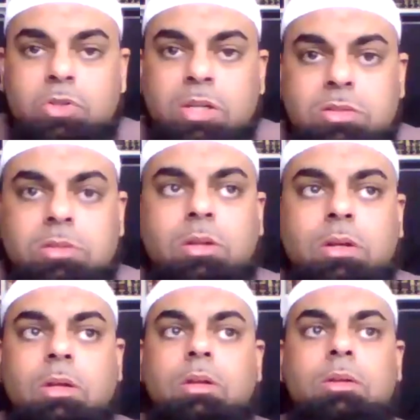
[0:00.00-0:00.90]
Just
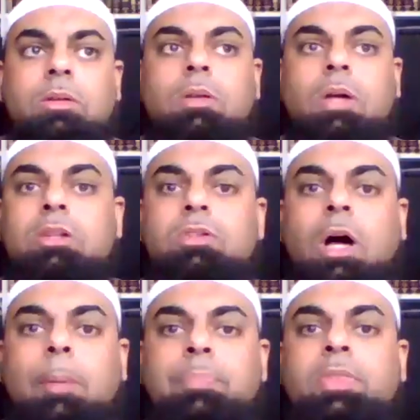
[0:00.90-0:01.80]

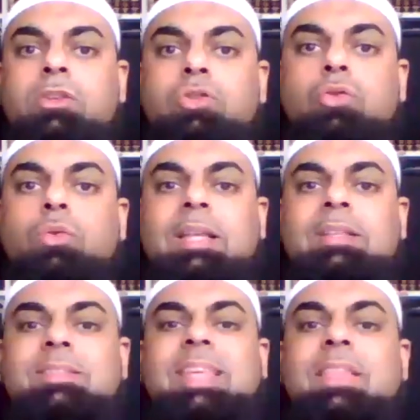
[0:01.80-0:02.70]
adopt the
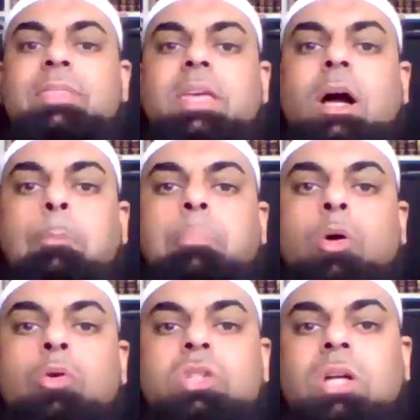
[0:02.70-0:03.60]
traits and the approach